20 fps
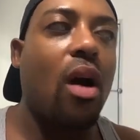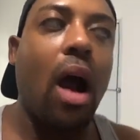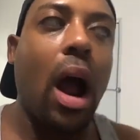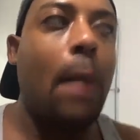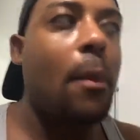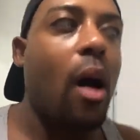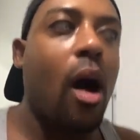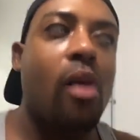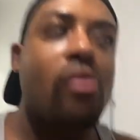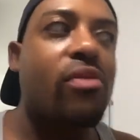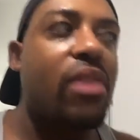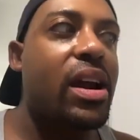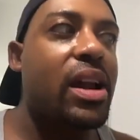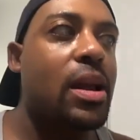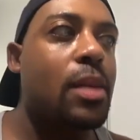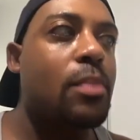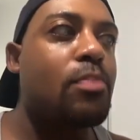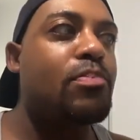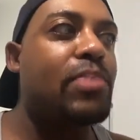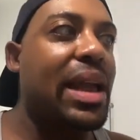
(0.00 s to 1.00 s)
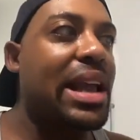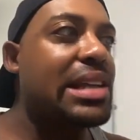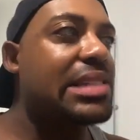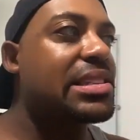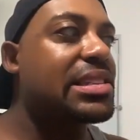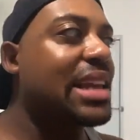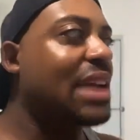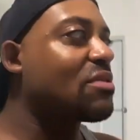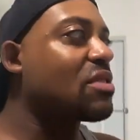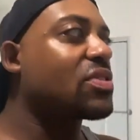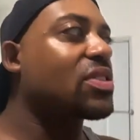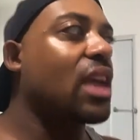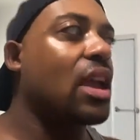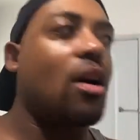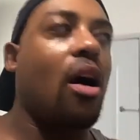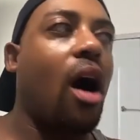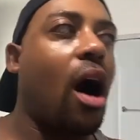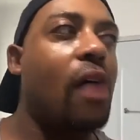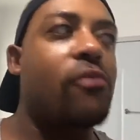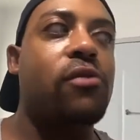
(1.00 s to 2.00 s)
I'm already basing
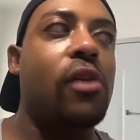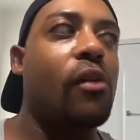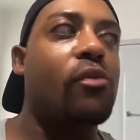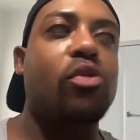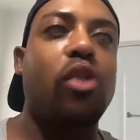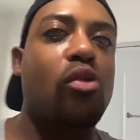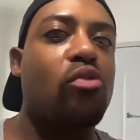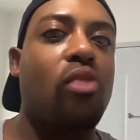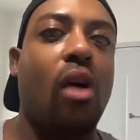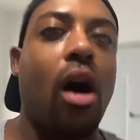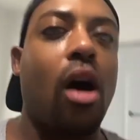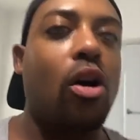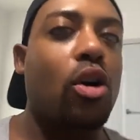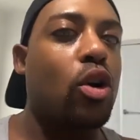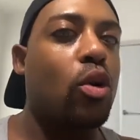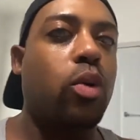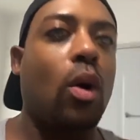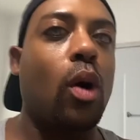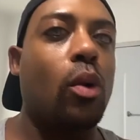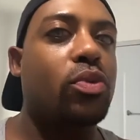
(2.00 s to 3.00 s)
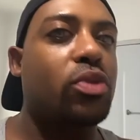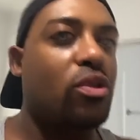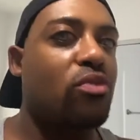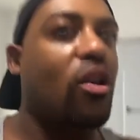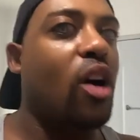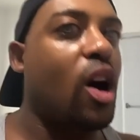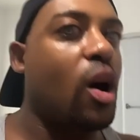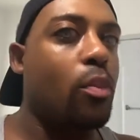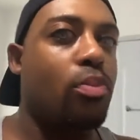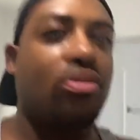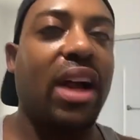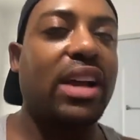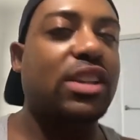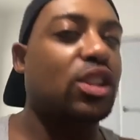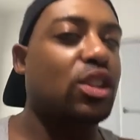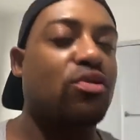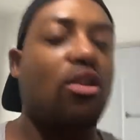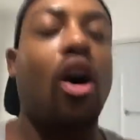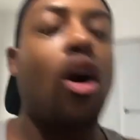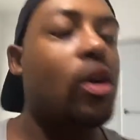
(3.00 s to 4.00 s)
everything off of the wrong quote, the wrong
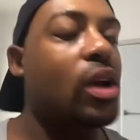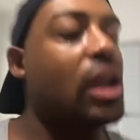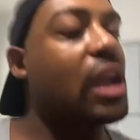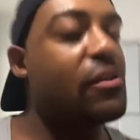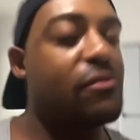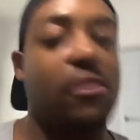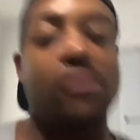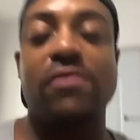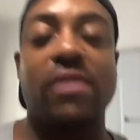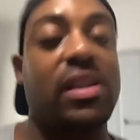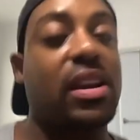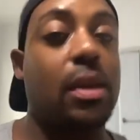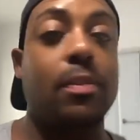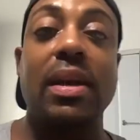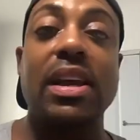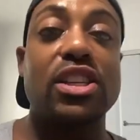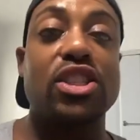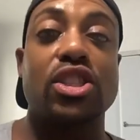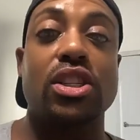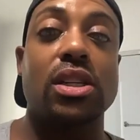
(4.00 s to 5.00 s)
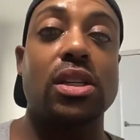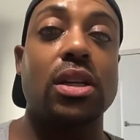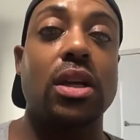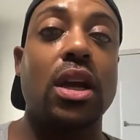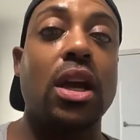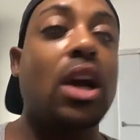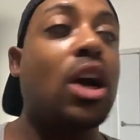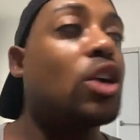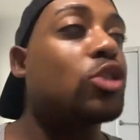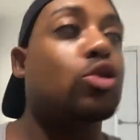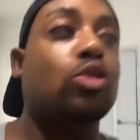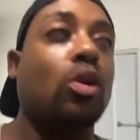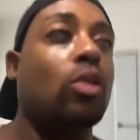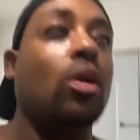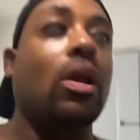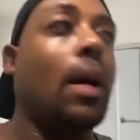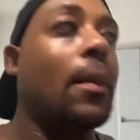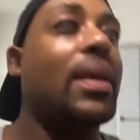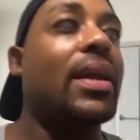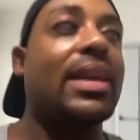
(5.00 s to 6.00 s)
price, the wrong information.
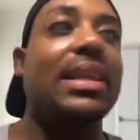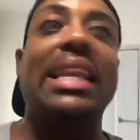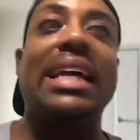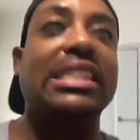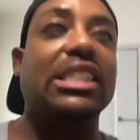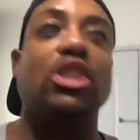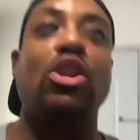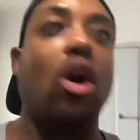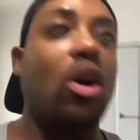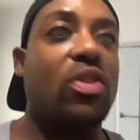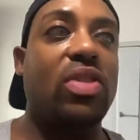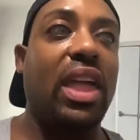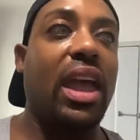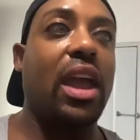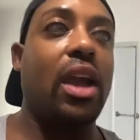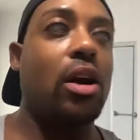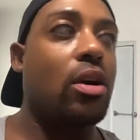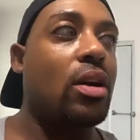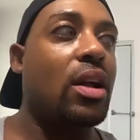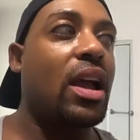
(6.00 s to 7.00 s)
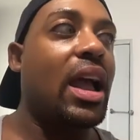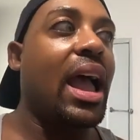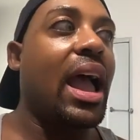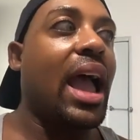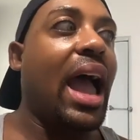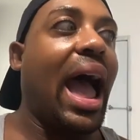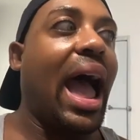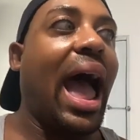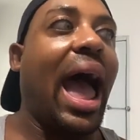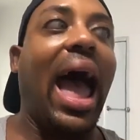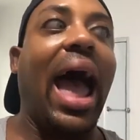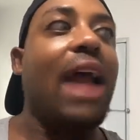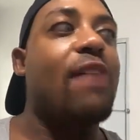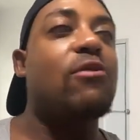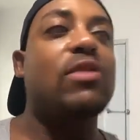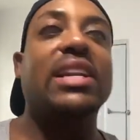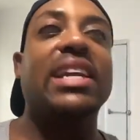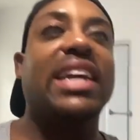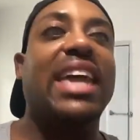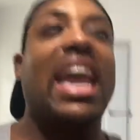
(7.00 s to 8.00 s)
So, I mean, let's start there. I
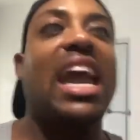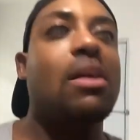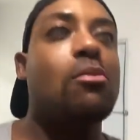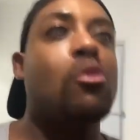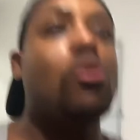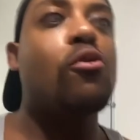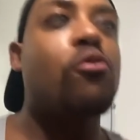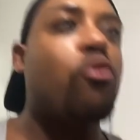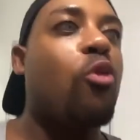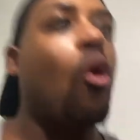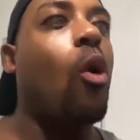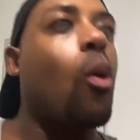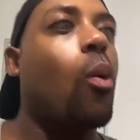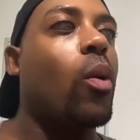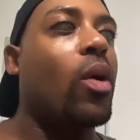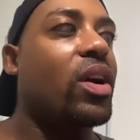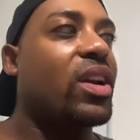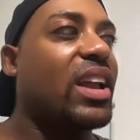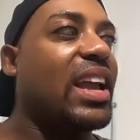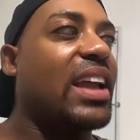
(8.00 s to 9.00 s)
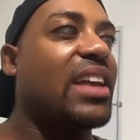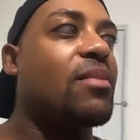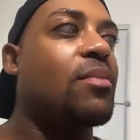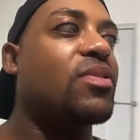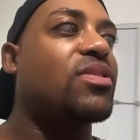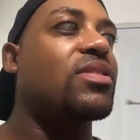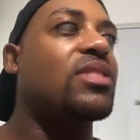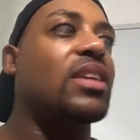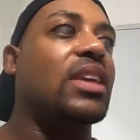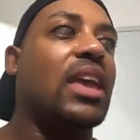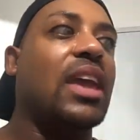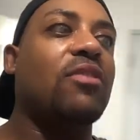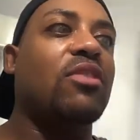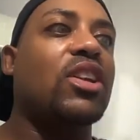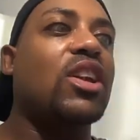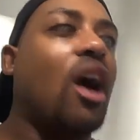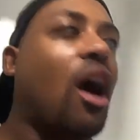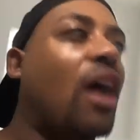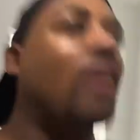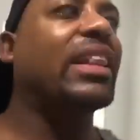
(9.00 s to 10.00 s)
really can't move forward in
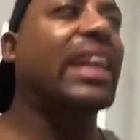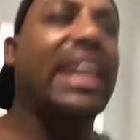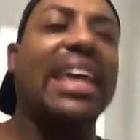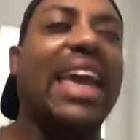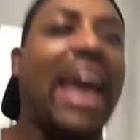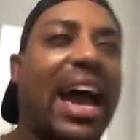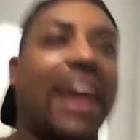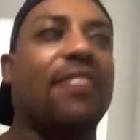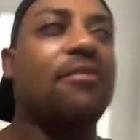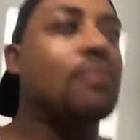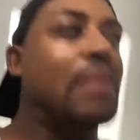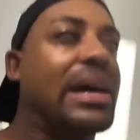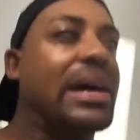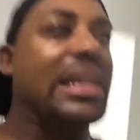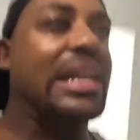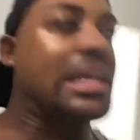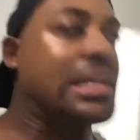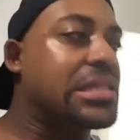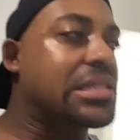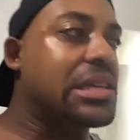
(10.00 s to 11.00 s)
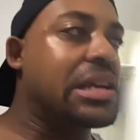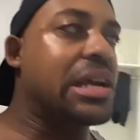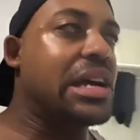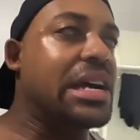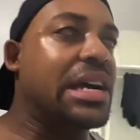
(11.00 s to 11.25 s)
giving y'all any kind of monies